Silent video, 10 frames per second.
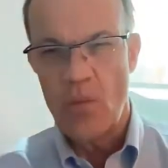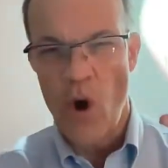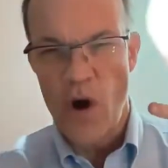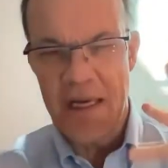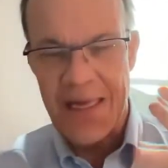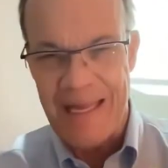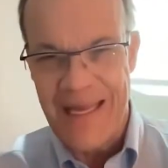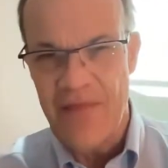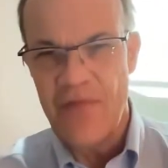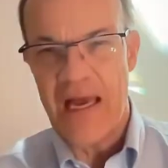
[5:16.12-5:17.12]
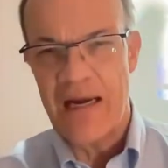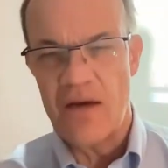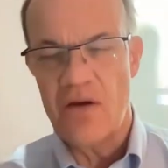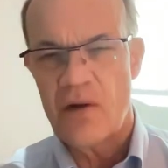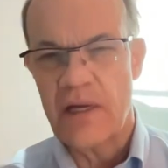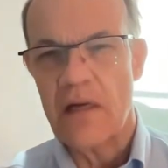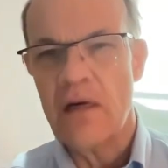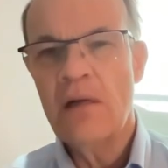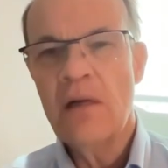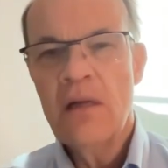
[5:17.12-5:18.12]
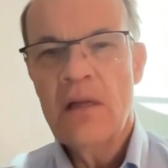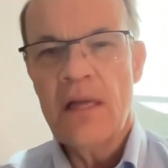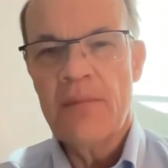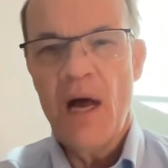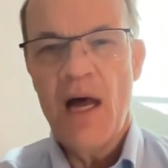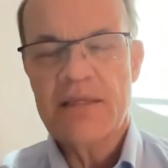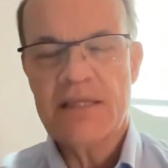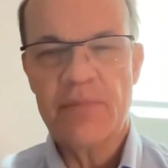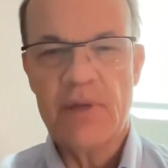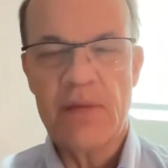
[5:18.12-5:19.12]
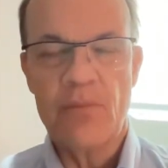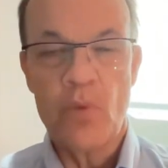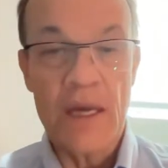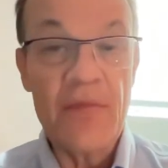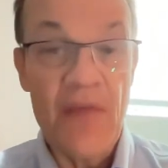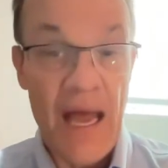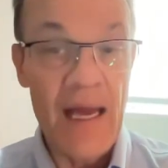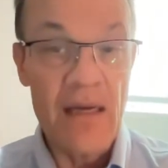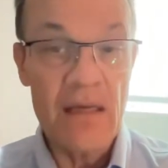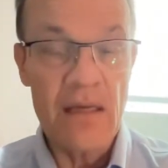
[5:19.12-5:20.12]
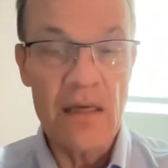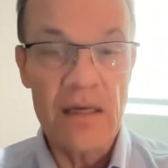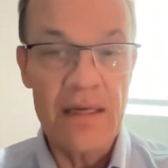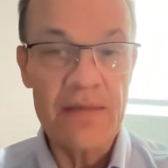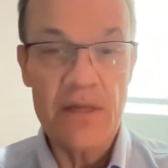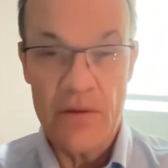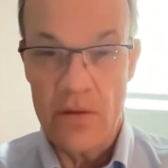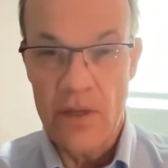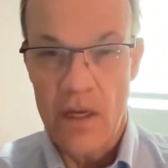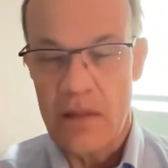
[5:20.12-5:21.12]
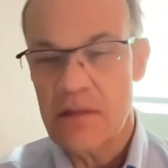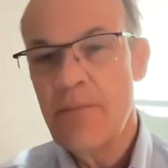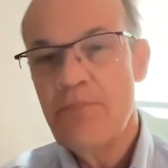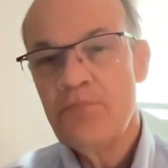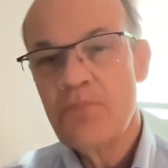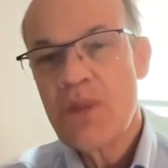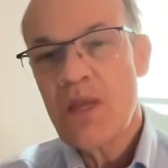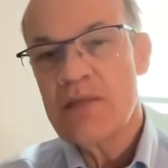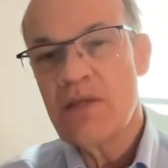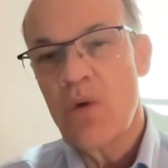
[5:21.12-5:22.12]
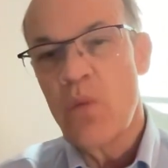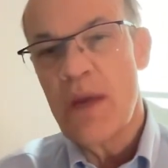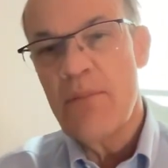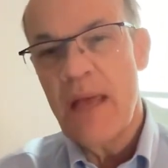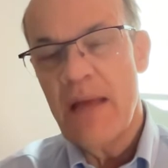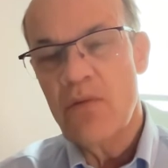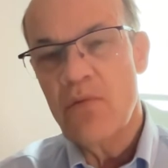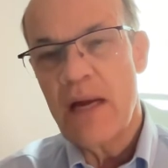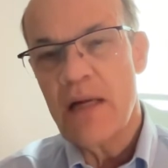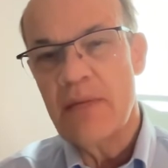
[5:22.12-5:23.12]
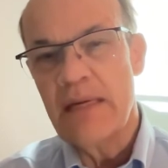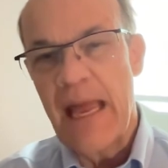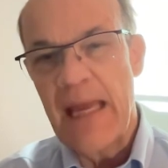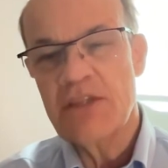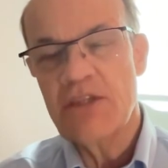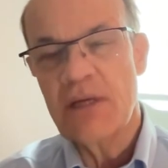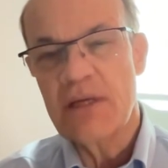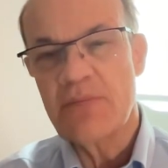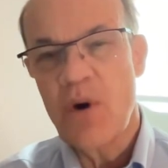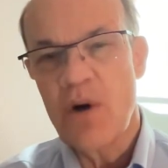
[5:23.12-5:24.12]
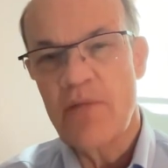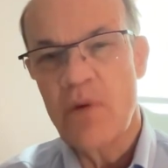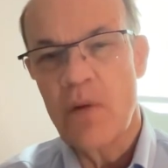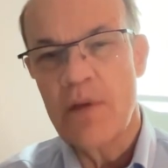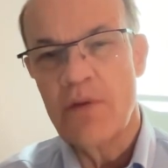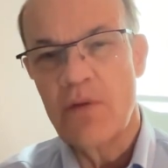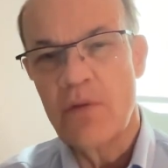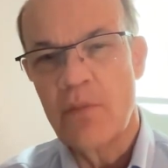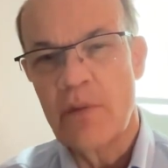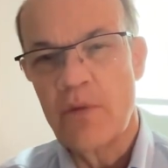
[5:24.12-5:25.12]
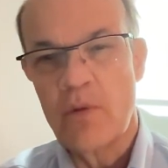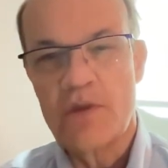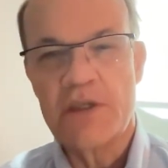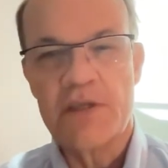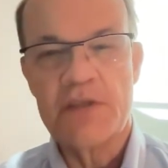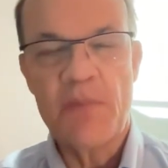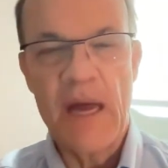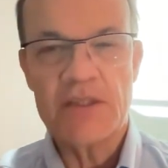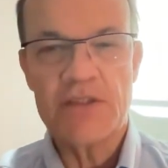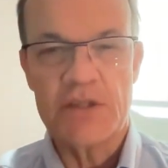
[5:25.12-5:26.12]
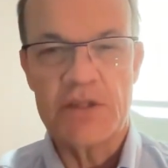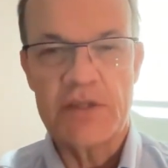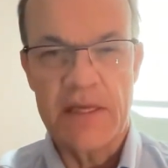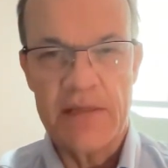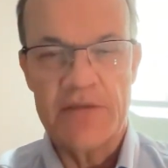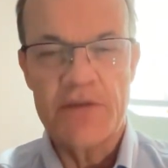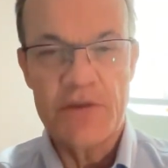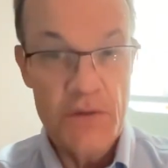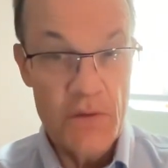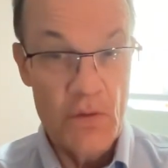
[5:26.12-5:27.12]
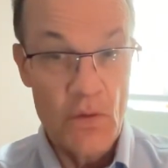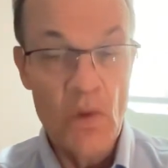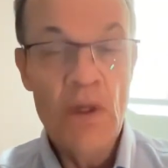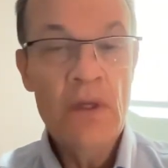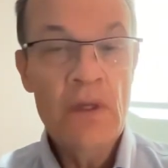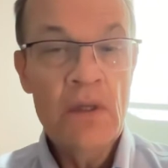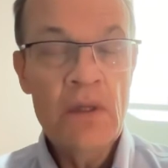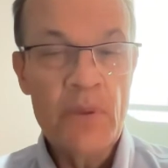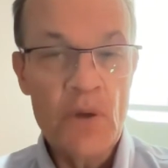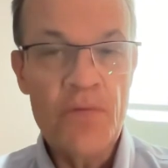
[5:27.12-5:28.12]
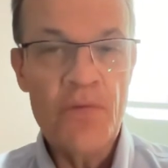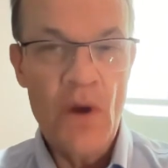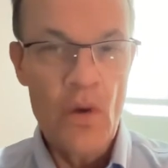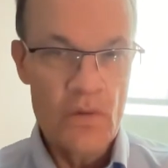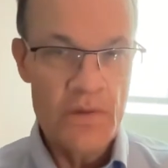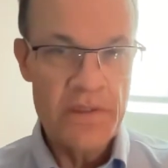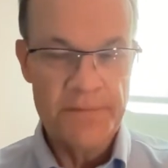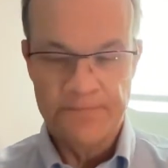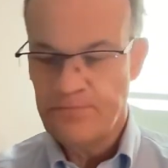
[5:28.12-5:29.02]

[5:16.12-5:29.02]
walking in that area and possibly breathe that into their lungs. So we made a recommendation as part of what we do when we do OSHA inspections is to put those